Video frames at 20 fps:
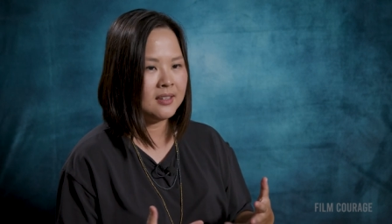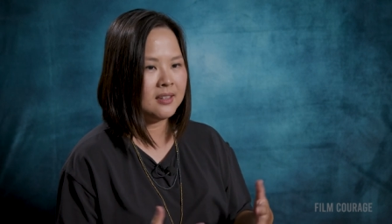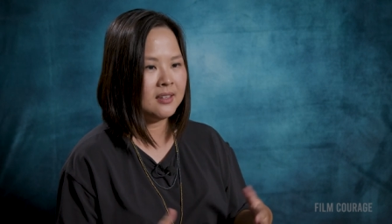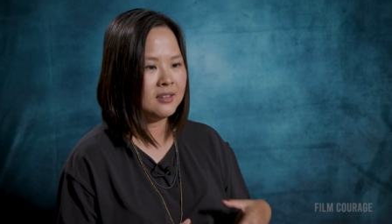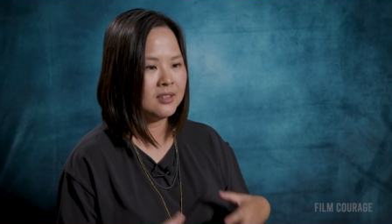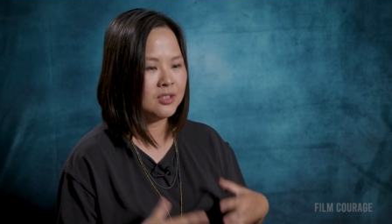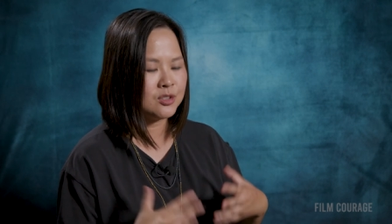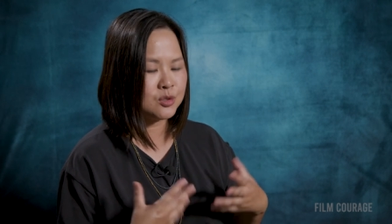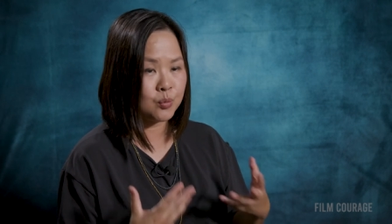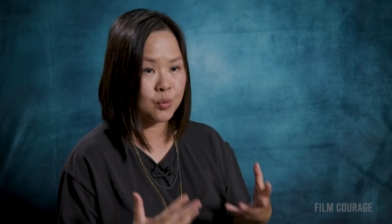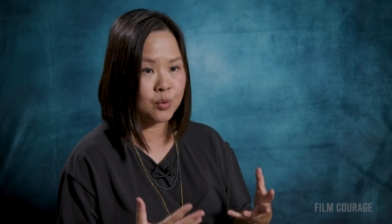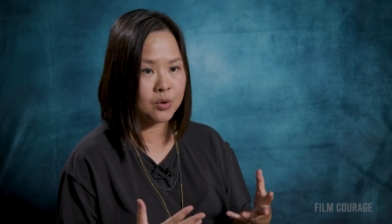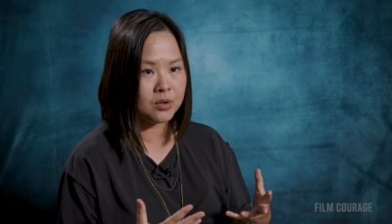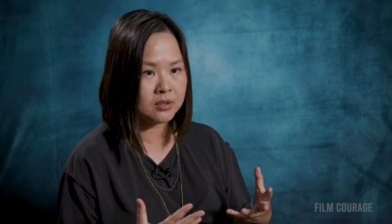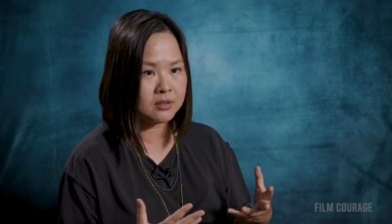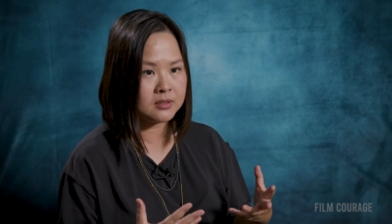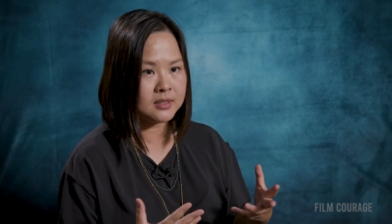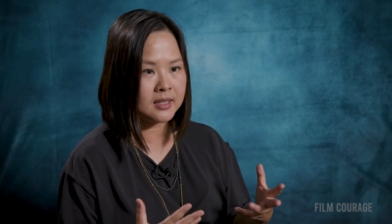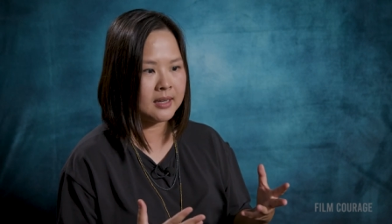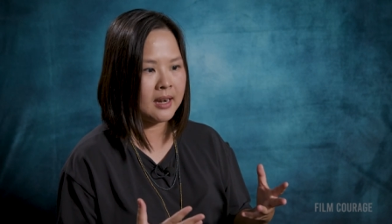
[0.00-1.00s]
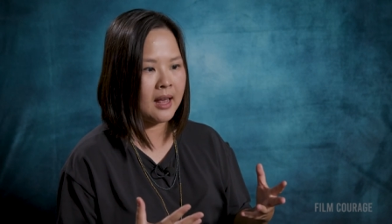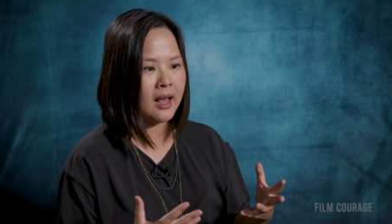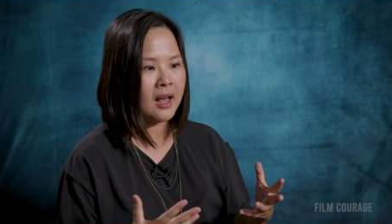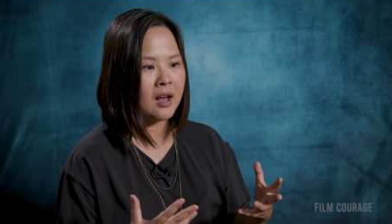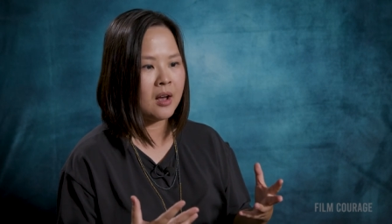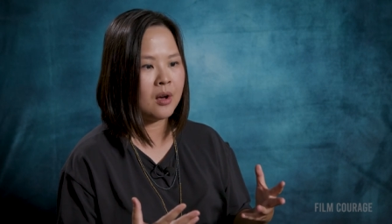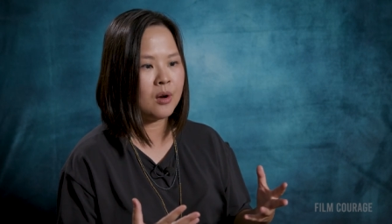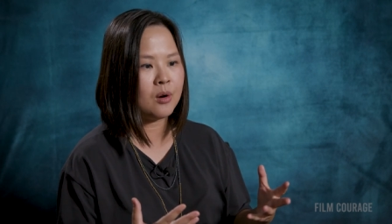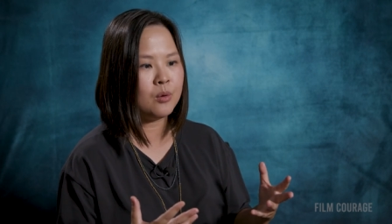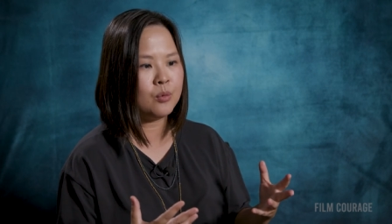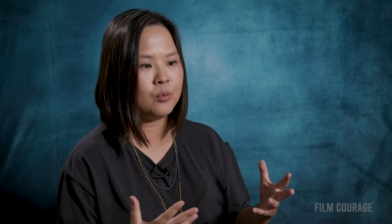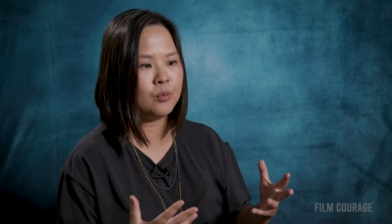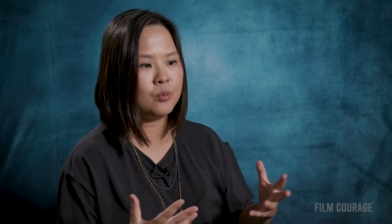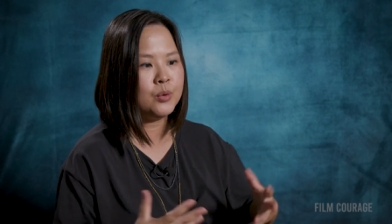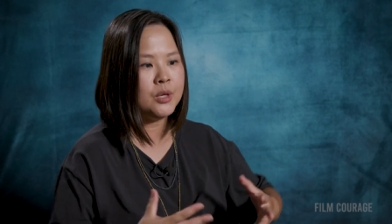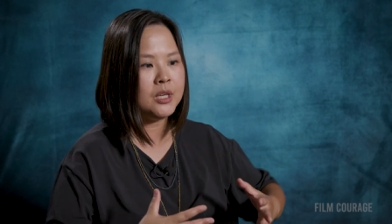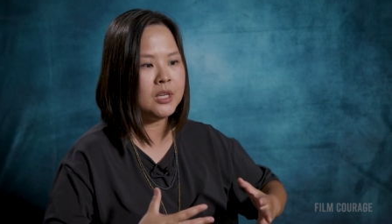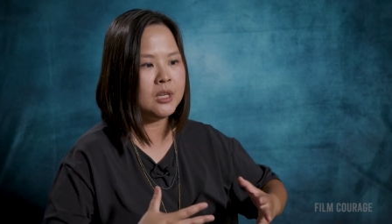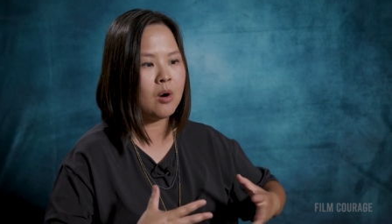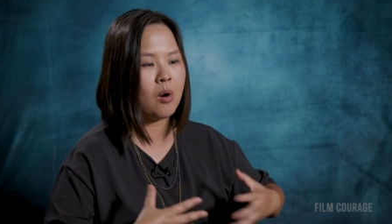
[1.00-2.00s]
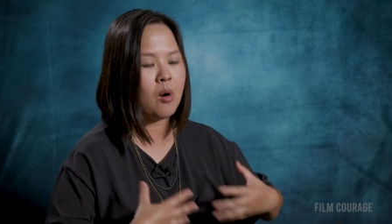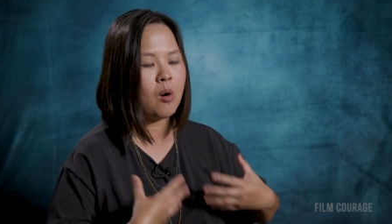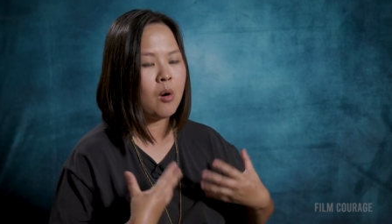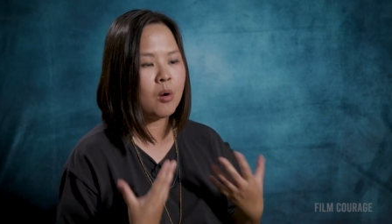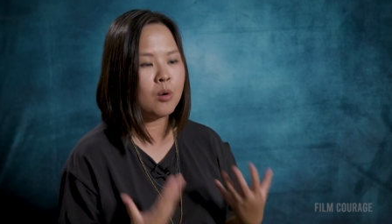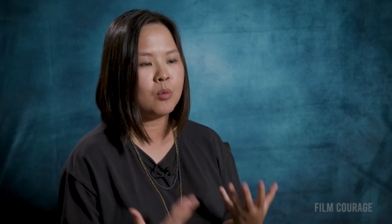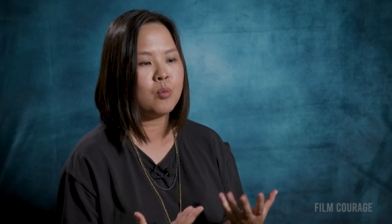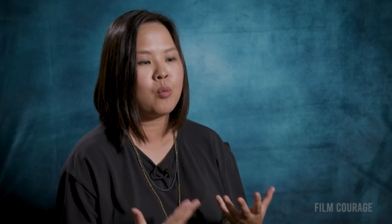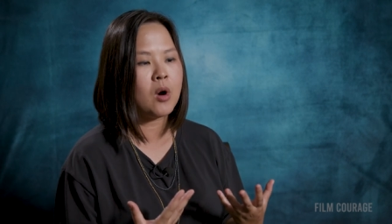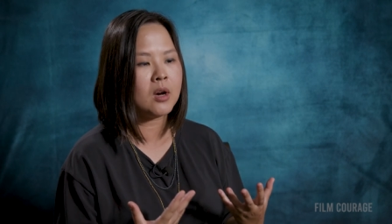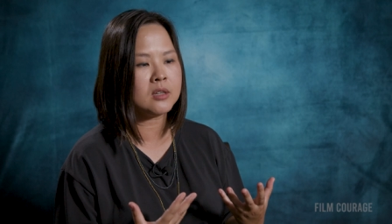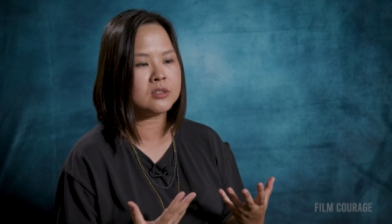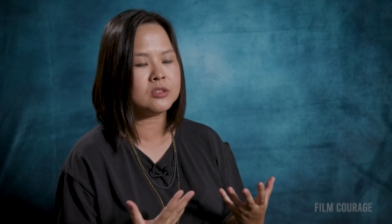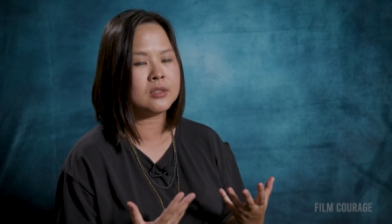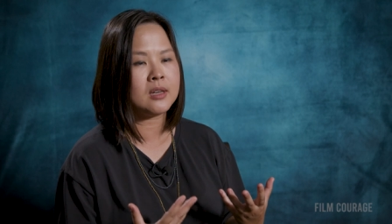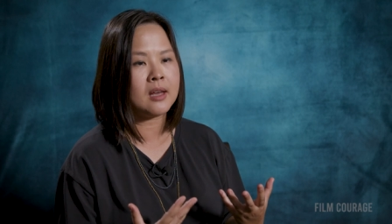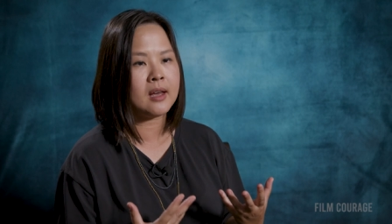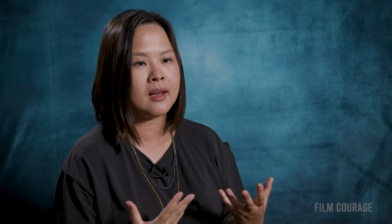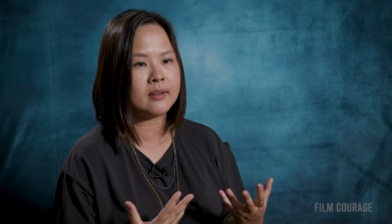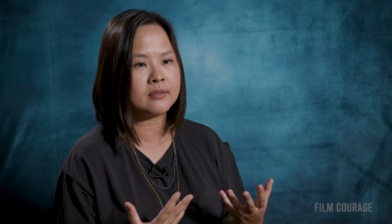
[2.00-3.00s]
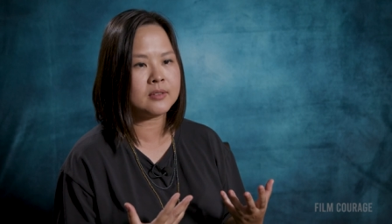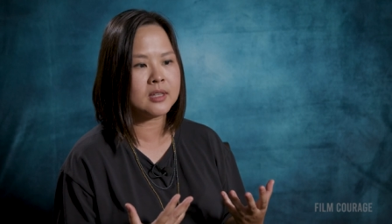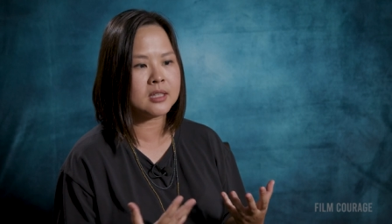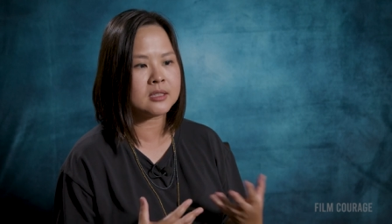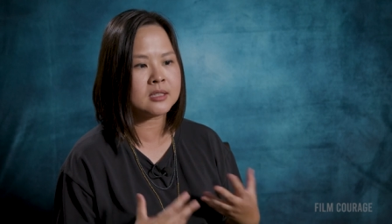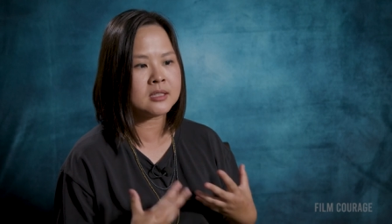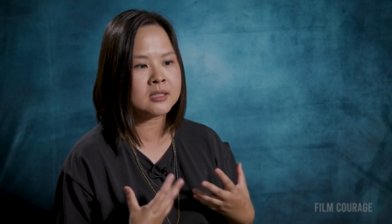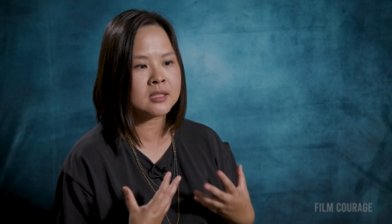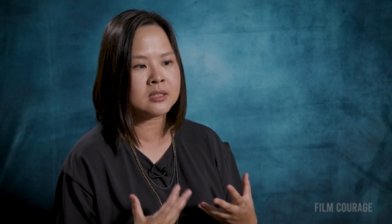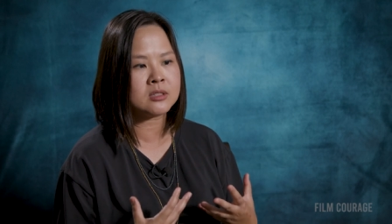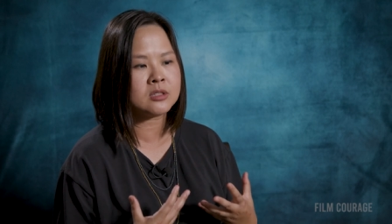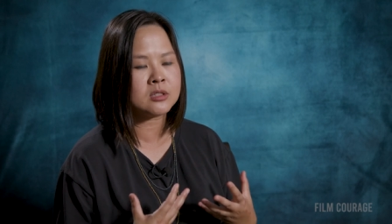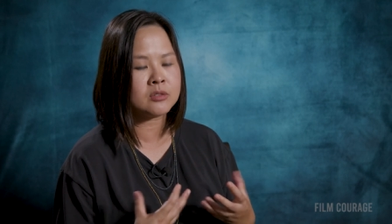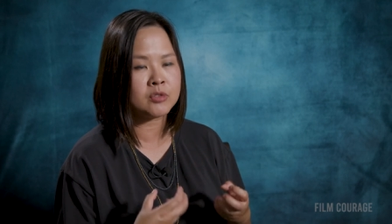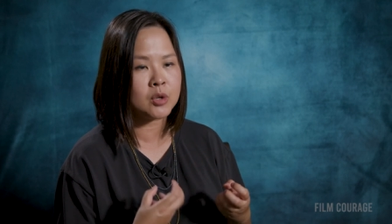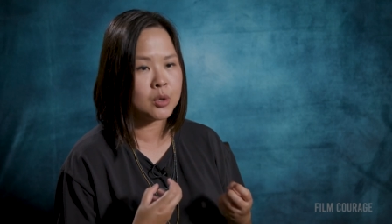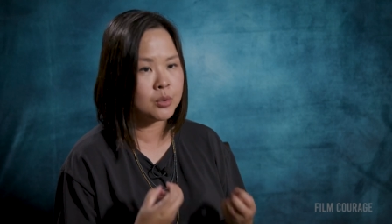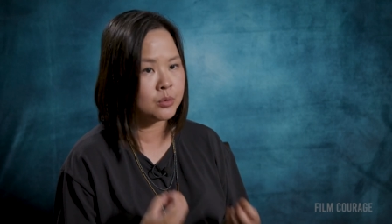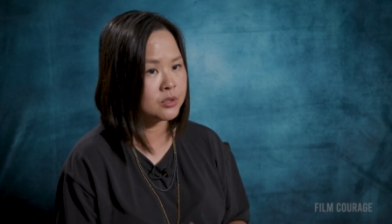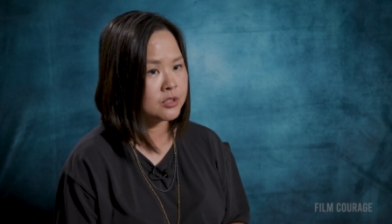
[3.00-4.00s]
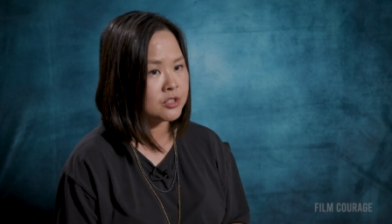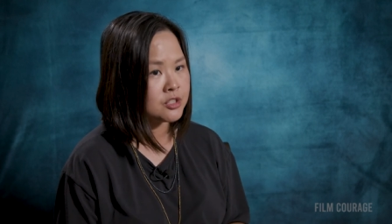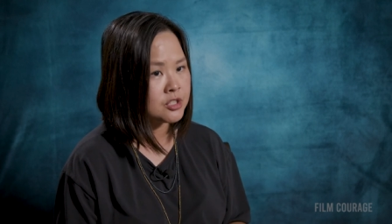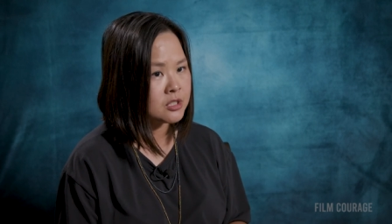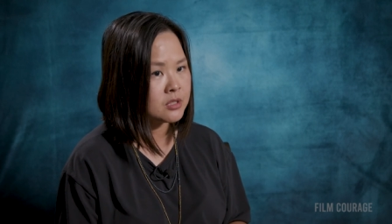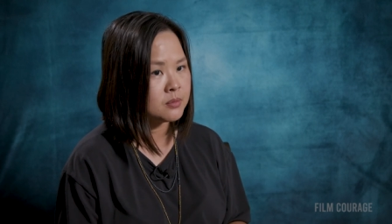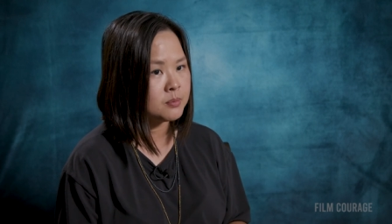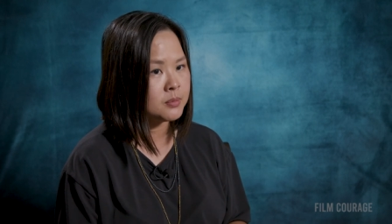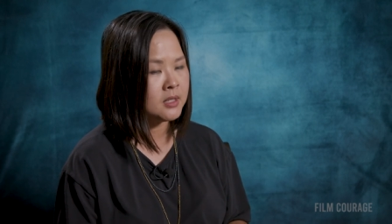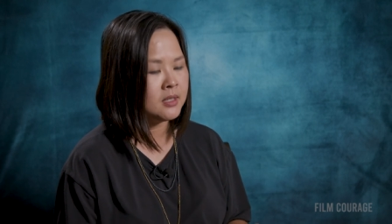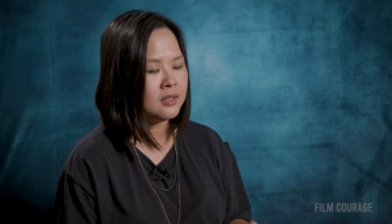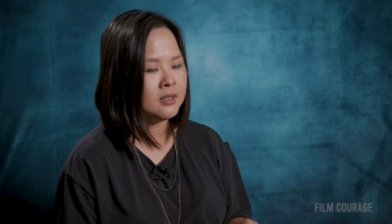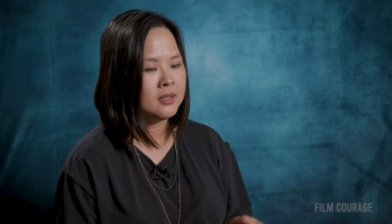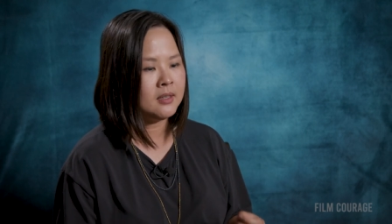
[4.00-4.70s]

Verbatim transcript: in this world and how we all want to have that sense of ownership